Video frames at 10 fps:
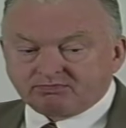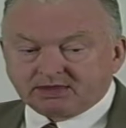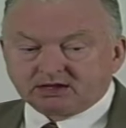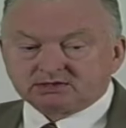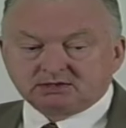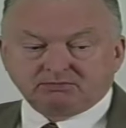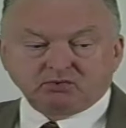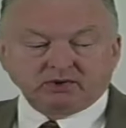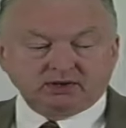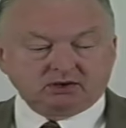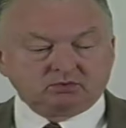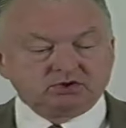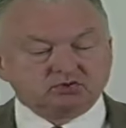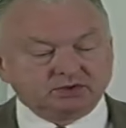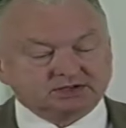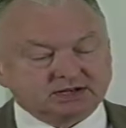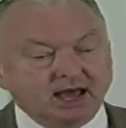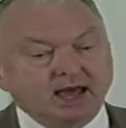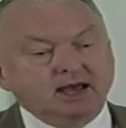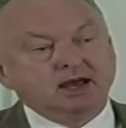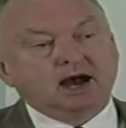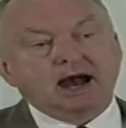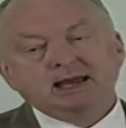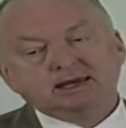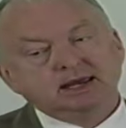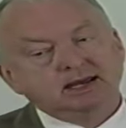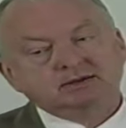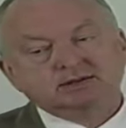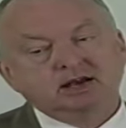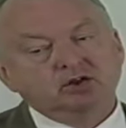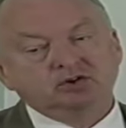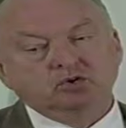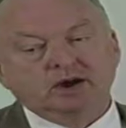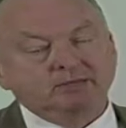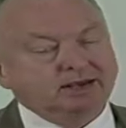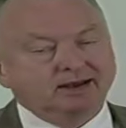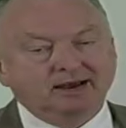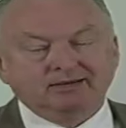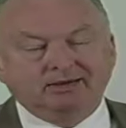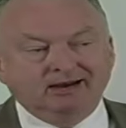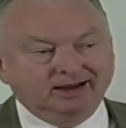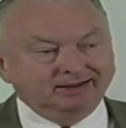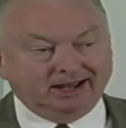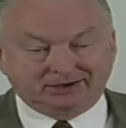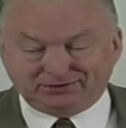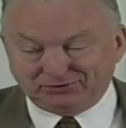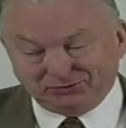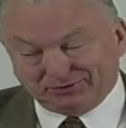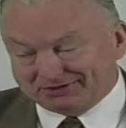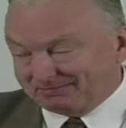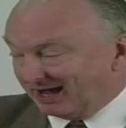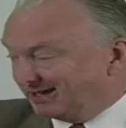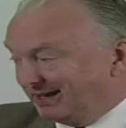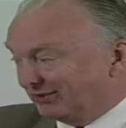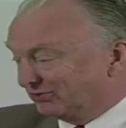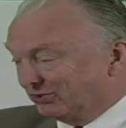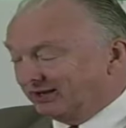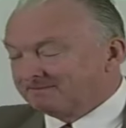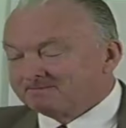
That's the point at which we stop. I can't tell you, I mean, I'd like to do this, but I can't do it.